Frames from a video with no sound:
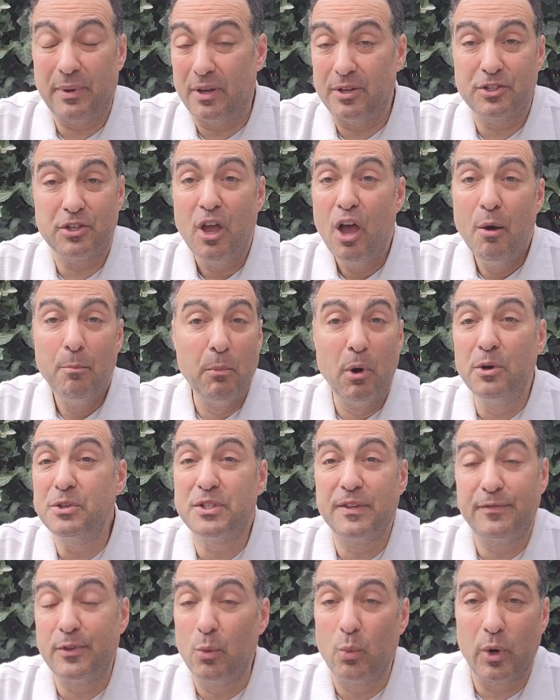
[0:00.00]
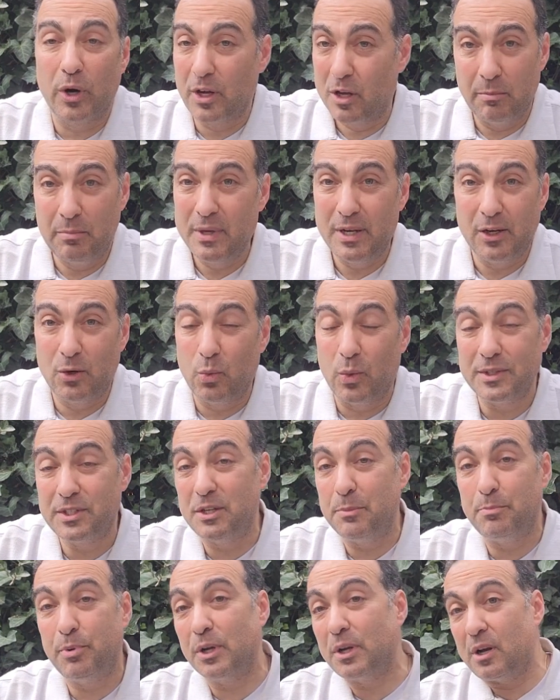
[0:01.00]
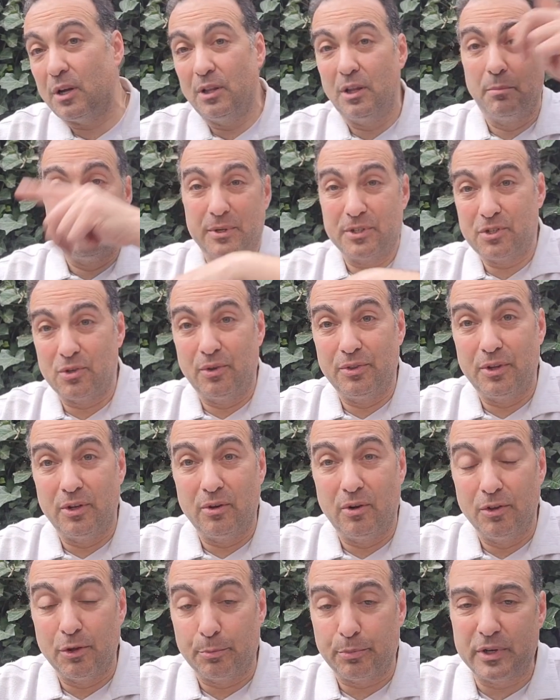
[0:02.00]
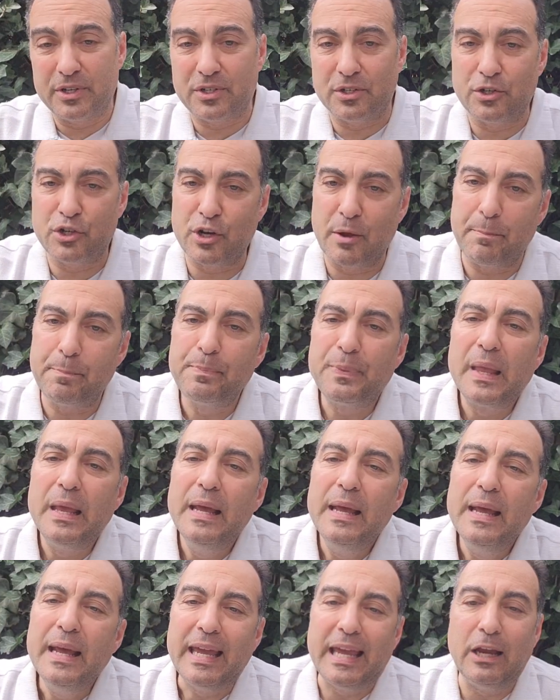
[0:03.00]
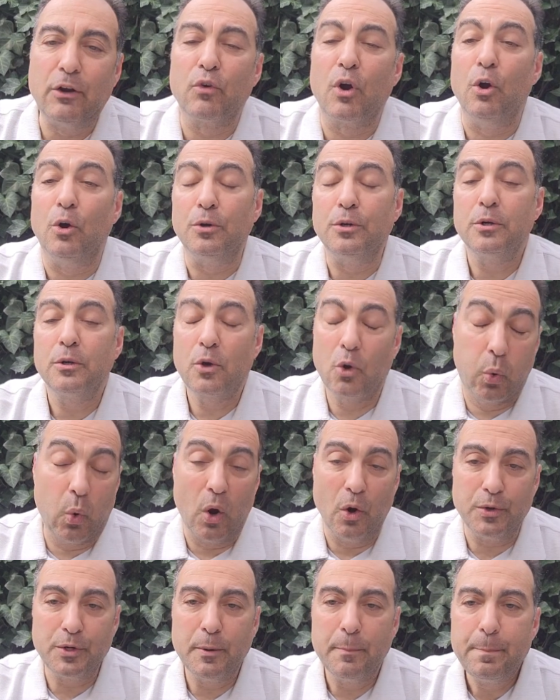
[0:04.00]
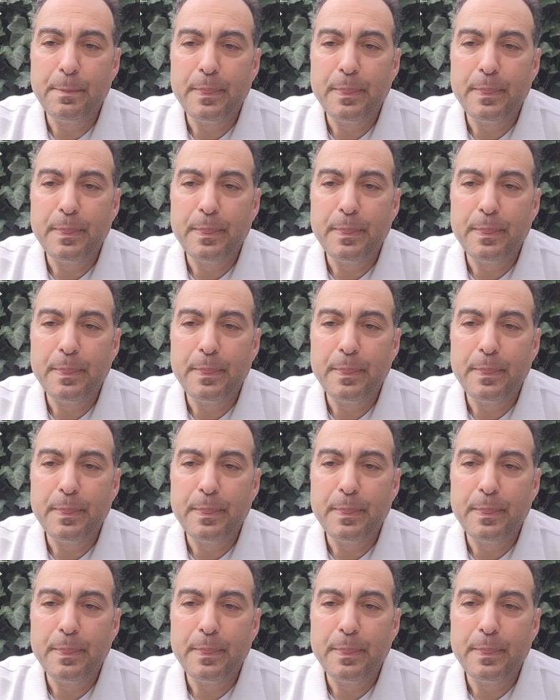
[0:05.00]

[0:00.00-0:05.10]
because most of them were committed once he put Columbus on the prison ship. He wrote, quote,